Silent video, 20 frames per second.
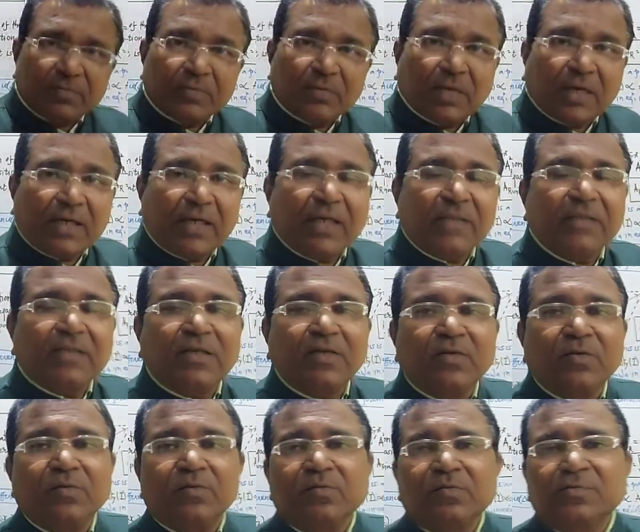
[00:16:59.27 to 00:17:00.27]

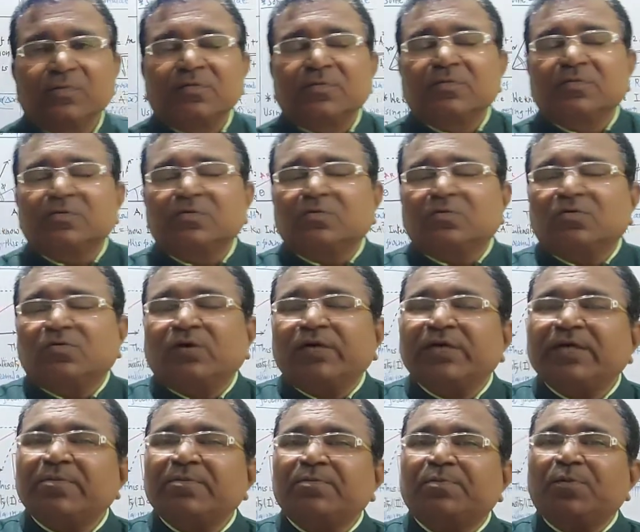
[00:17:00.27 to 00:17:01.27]
another one
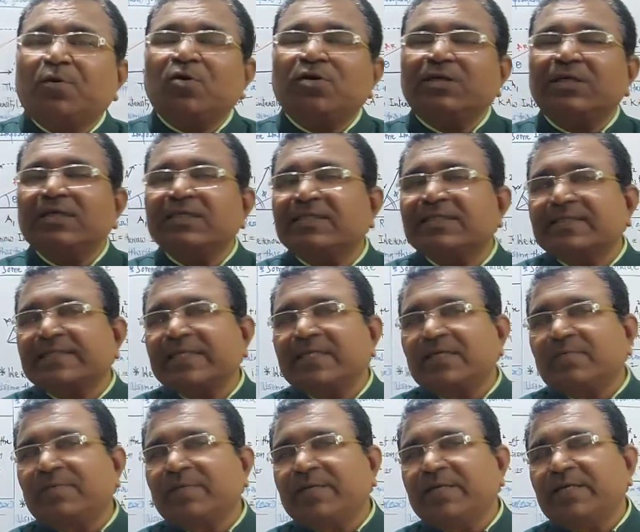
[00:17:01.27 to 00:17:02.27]
important
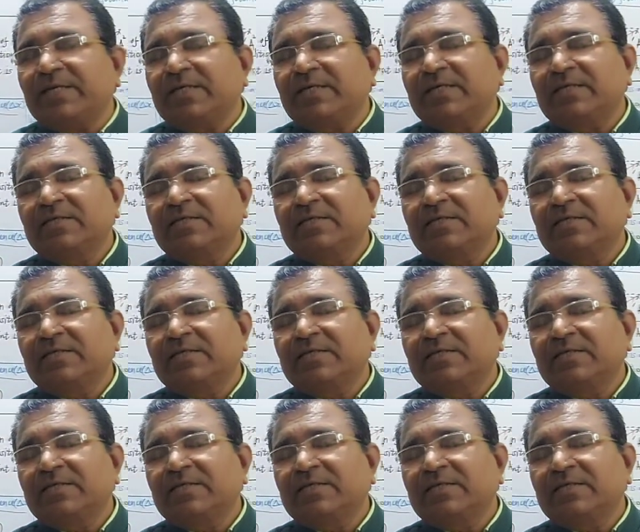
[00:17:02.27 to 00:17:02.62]
statement: